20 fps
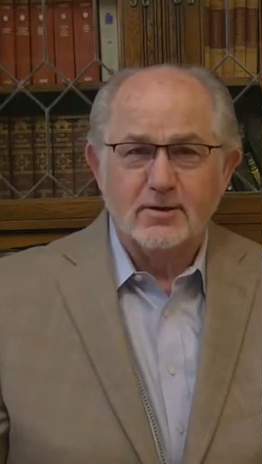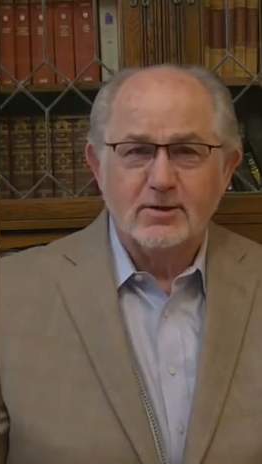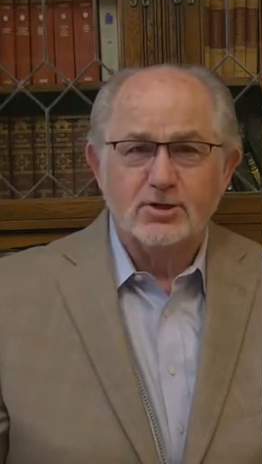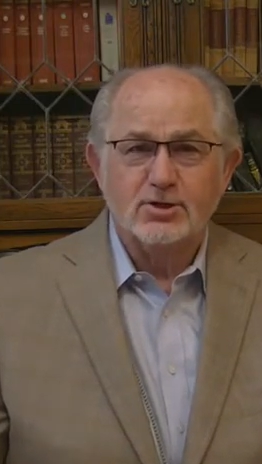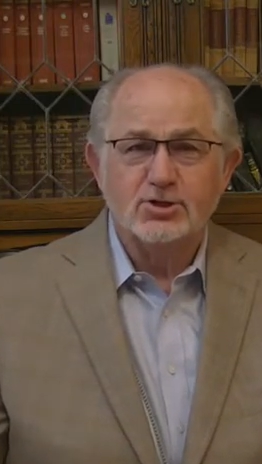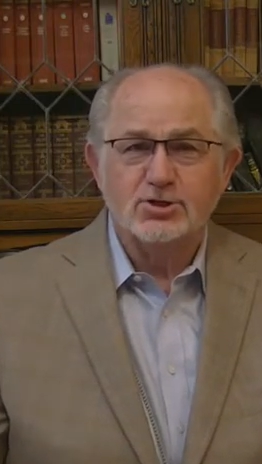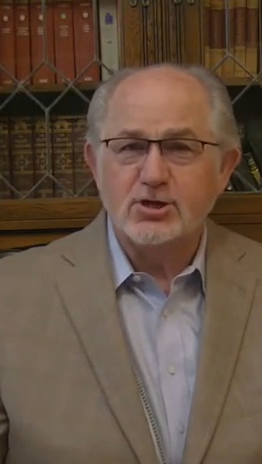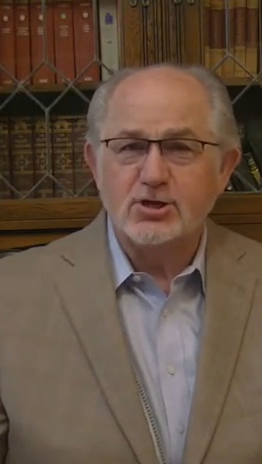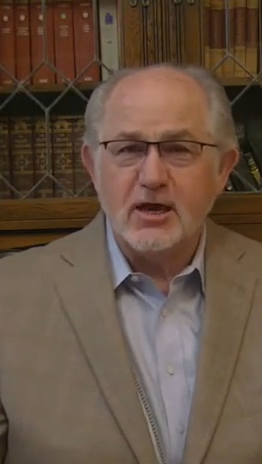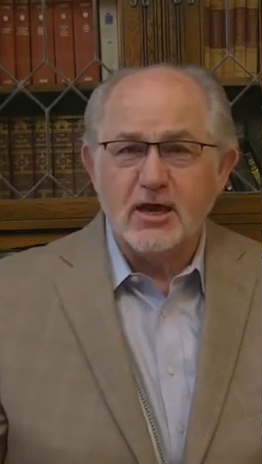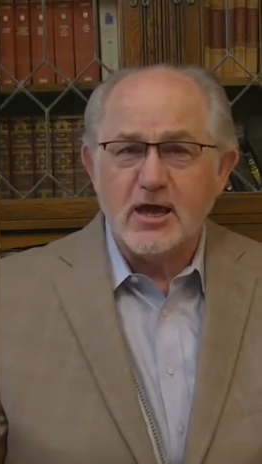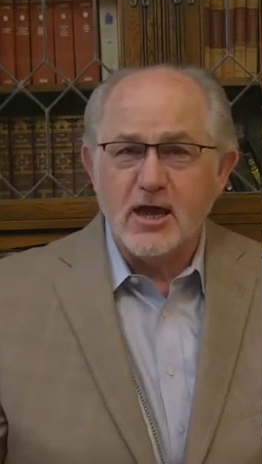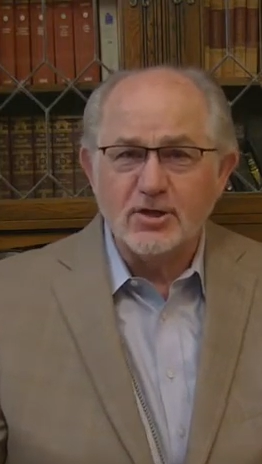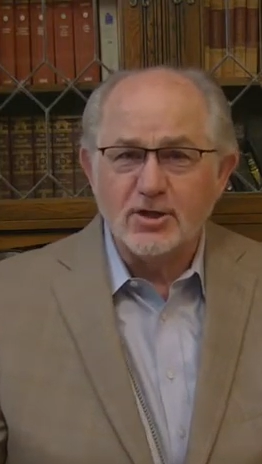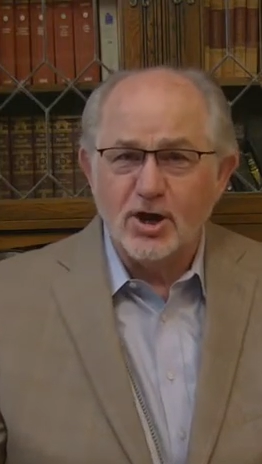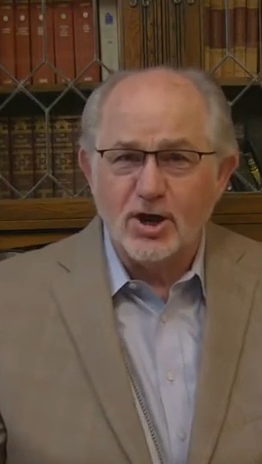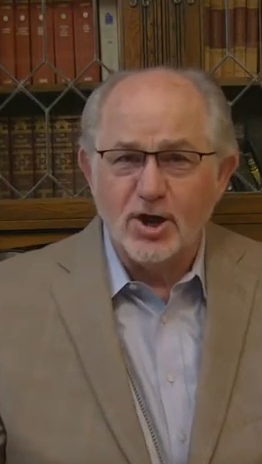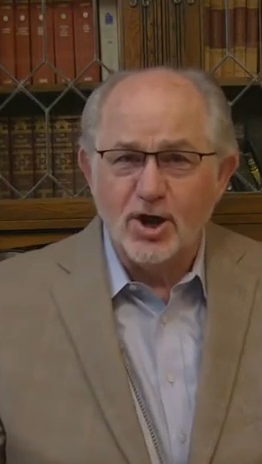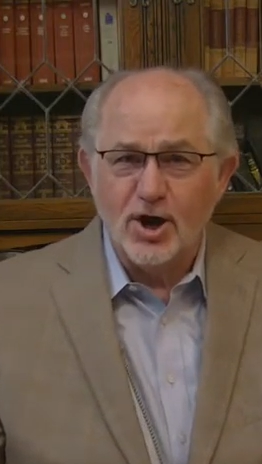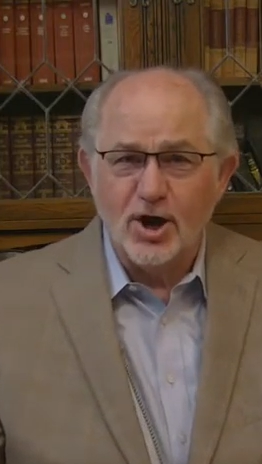Seeking
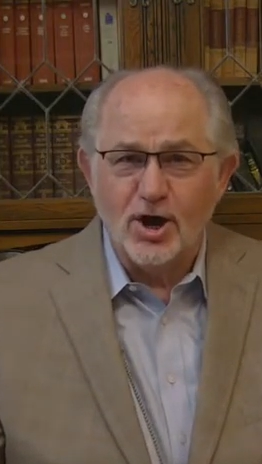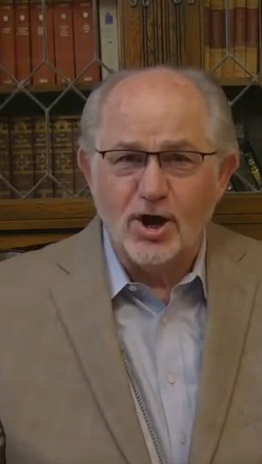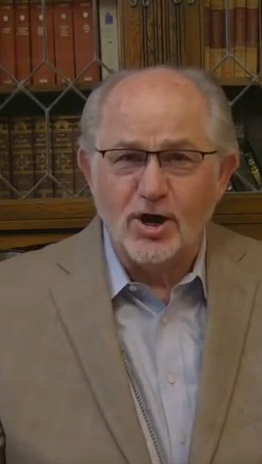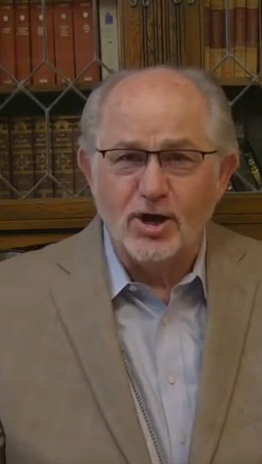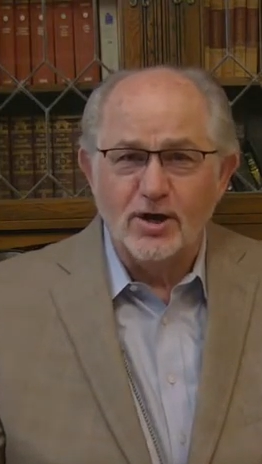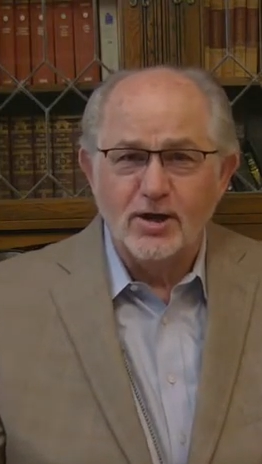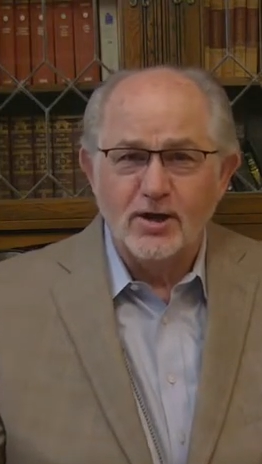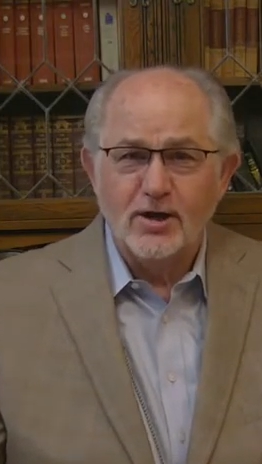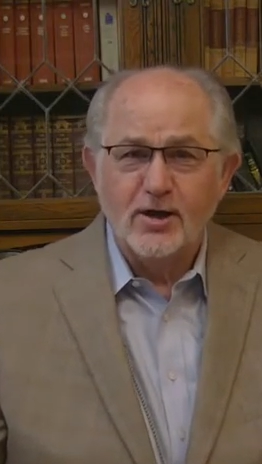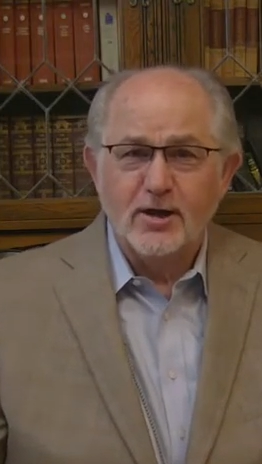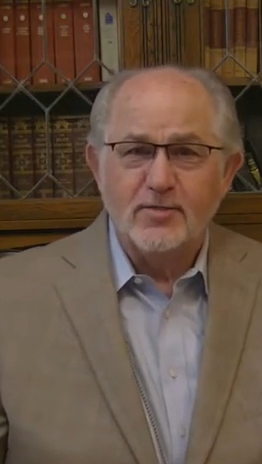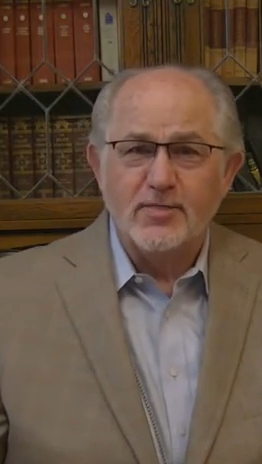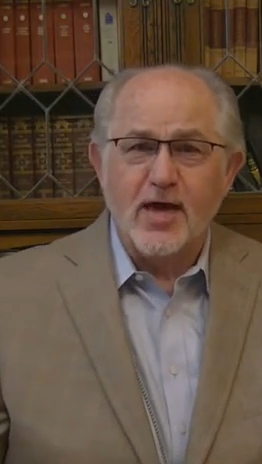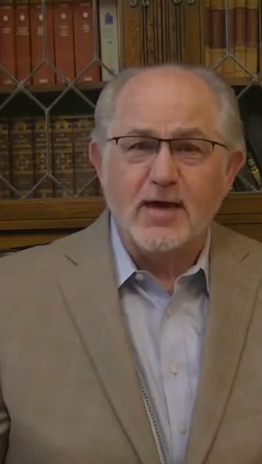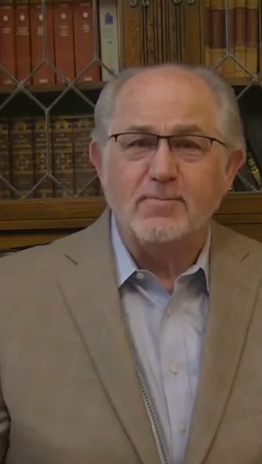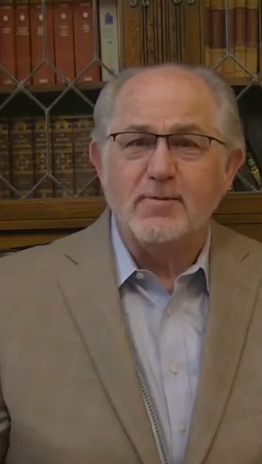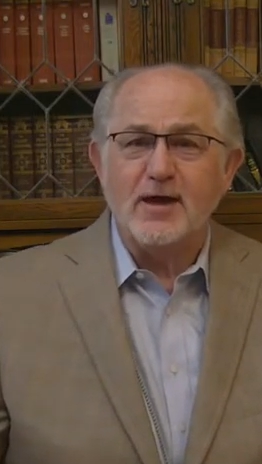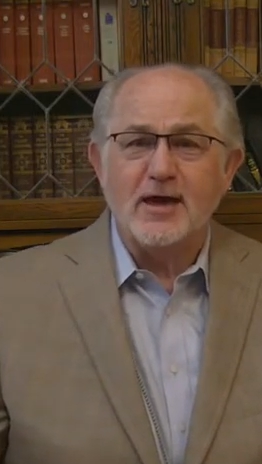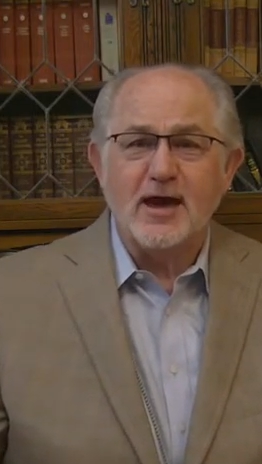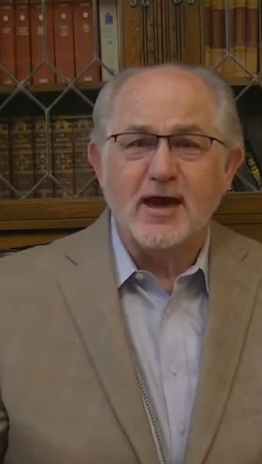the Lord,
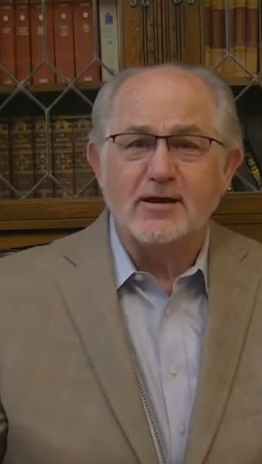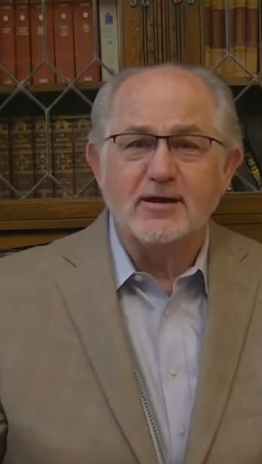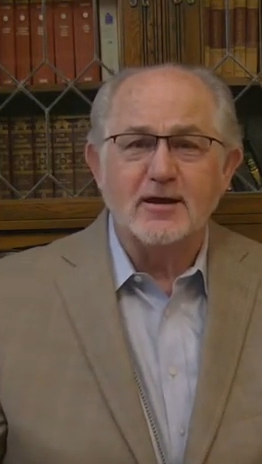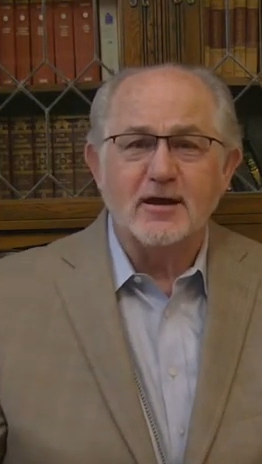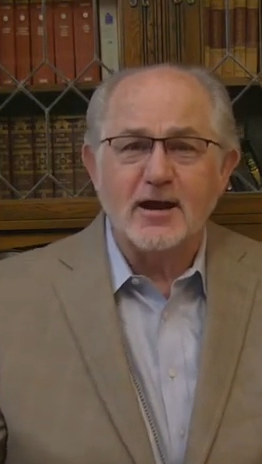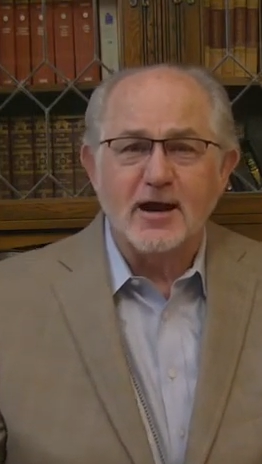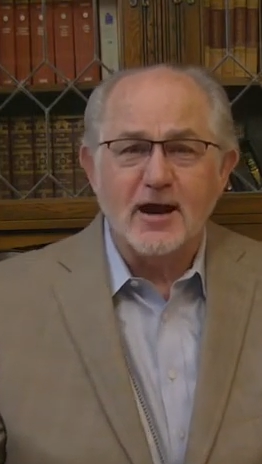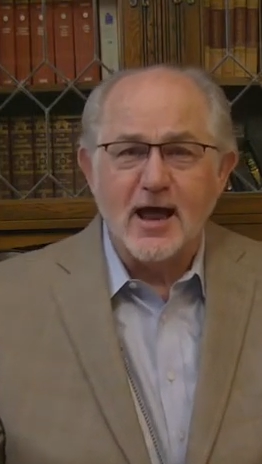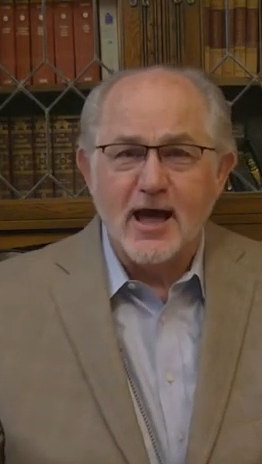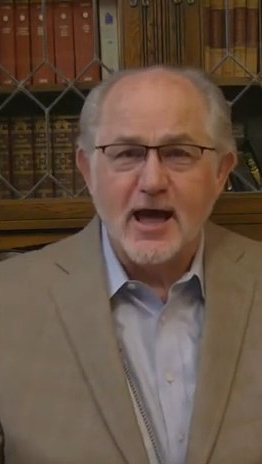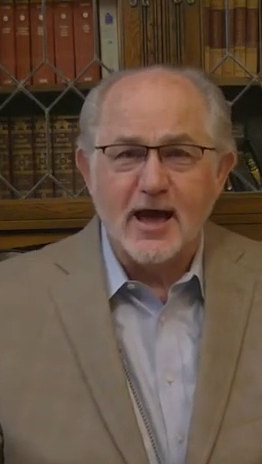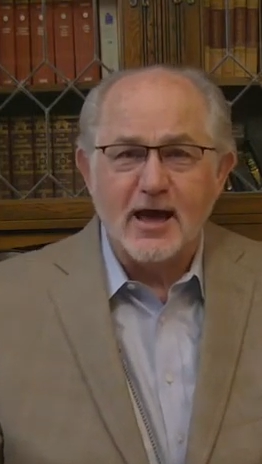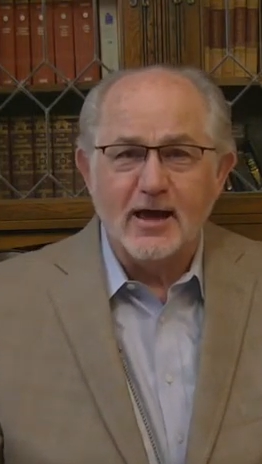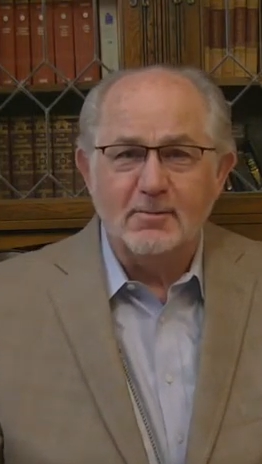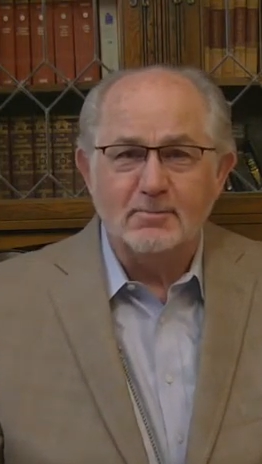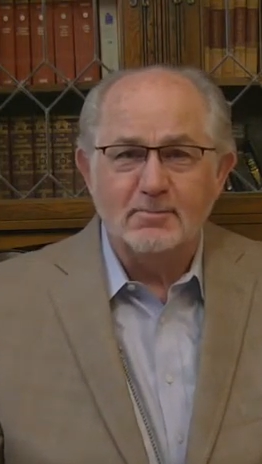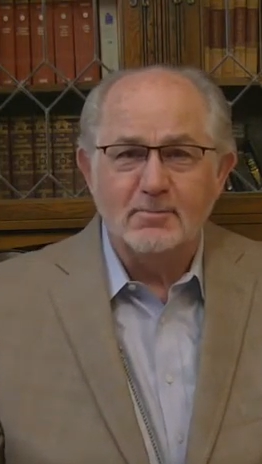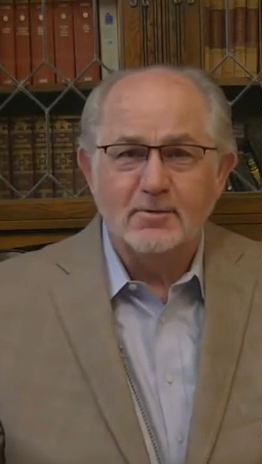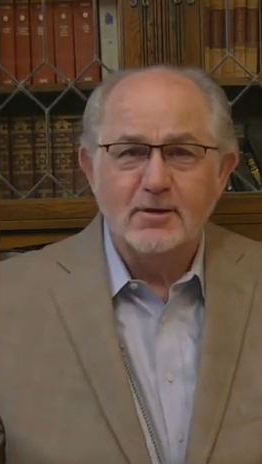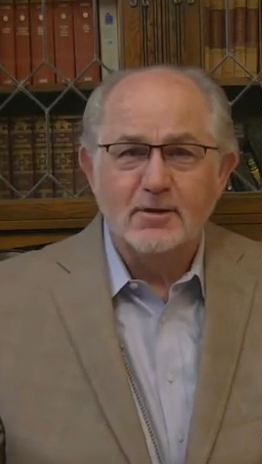they began to
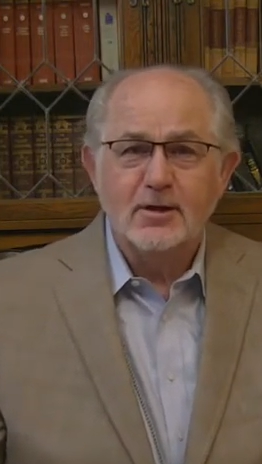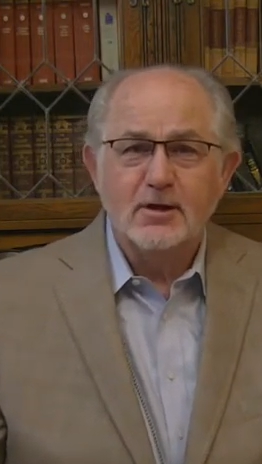climb.